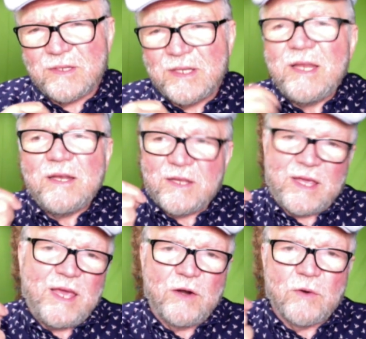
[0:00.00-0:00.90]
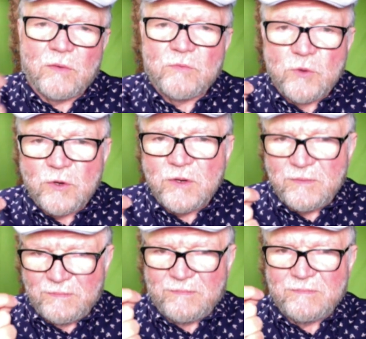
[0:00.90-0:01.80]
indicator of
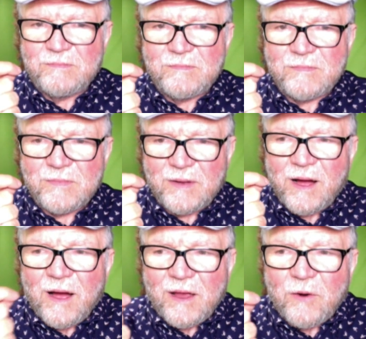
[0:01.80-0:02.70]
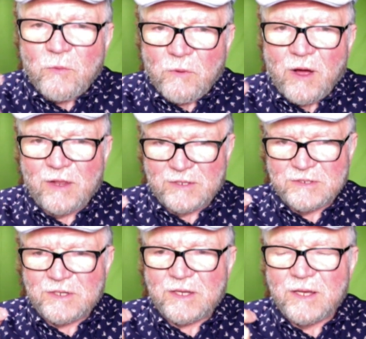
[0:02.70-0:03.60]
good high
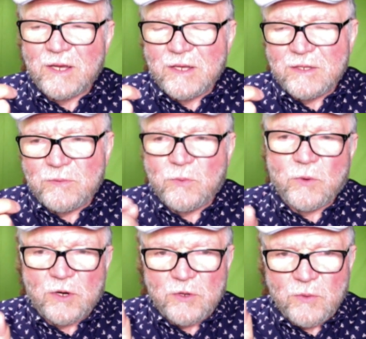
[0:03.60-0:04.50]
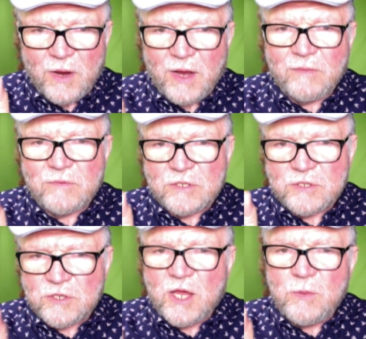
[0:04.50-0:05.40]
horology, where you have the
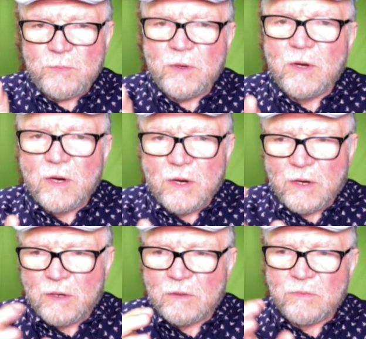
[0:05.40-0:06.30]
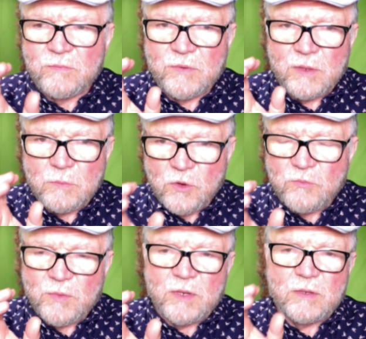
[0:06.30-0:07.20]
shape of the
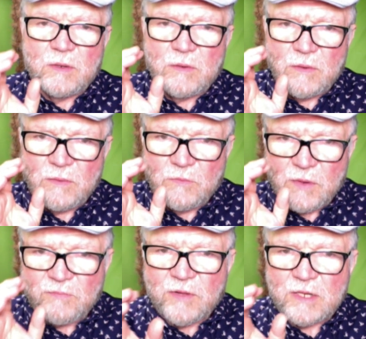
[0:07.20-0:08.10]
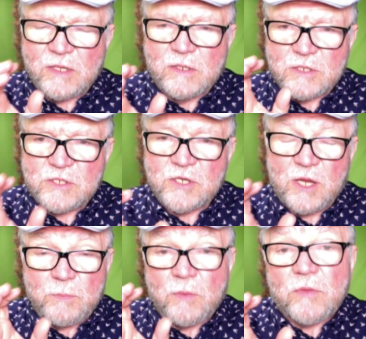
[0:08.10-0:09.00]
movement reflecting the
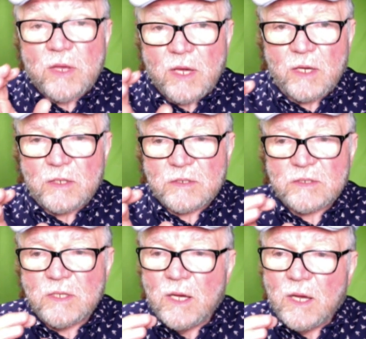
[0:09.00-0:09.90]
shape of the case.